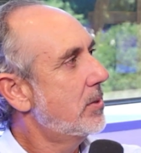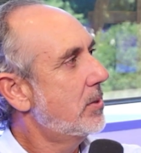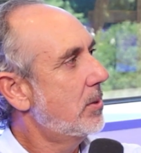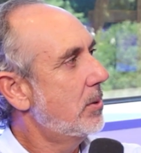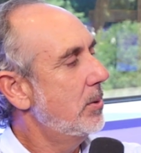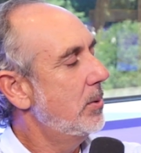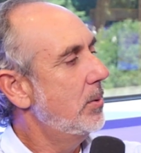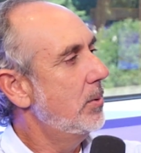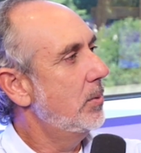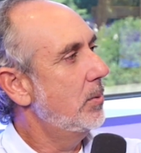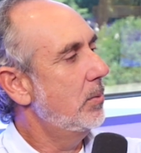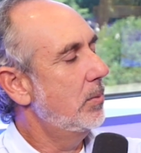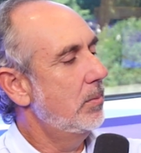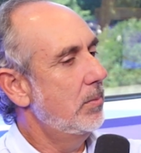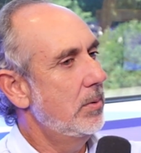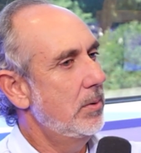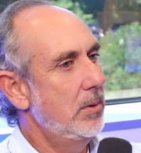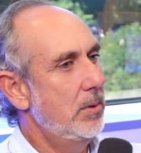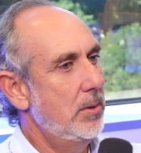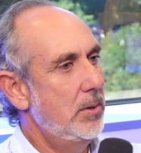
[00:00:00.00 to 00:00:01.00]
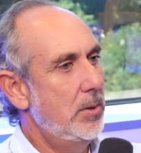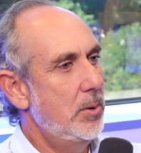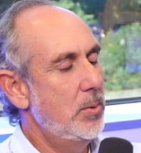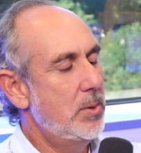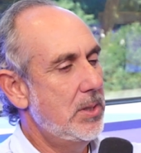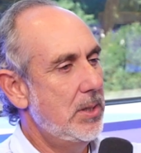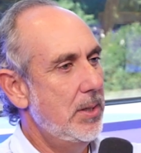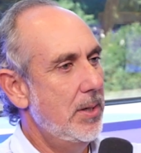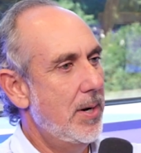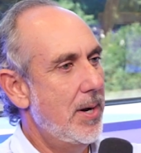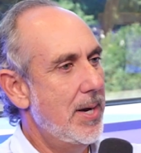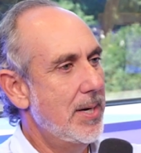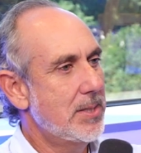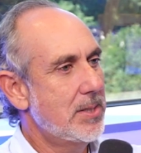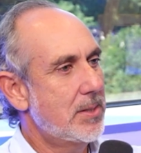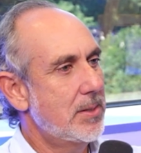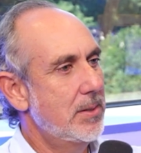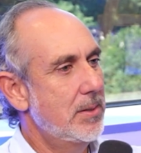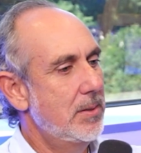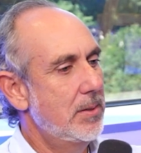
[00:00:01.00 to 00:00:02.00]
to UT
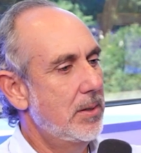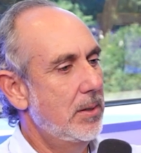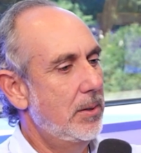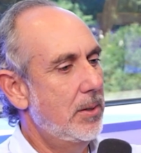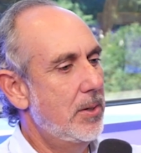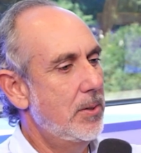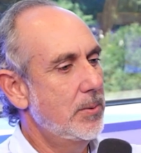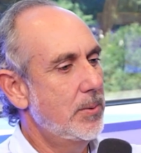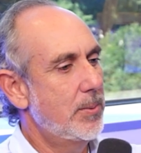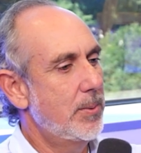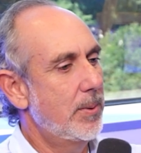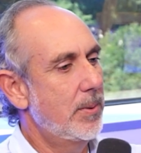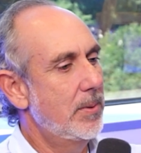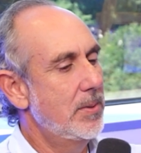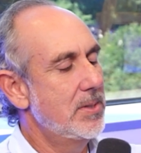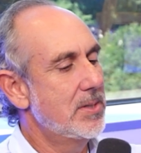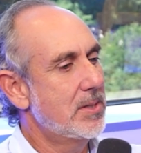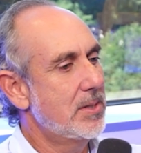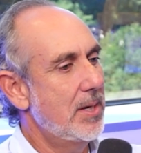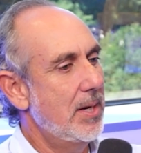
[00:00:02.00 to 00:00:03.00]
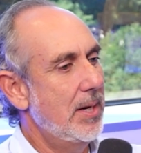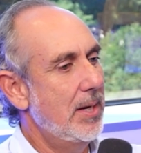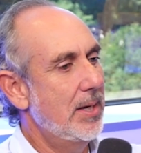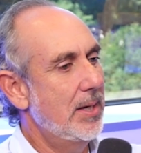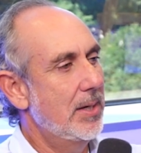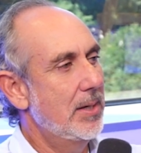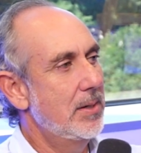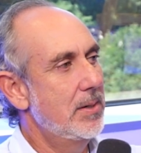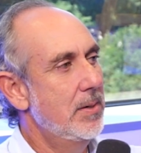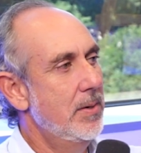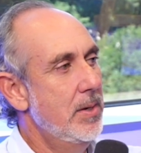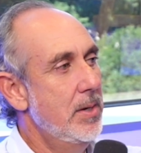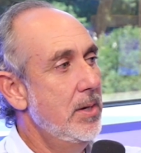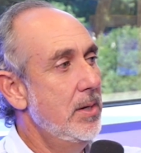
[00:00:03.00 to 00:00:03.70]
Austin, the Longhorns, and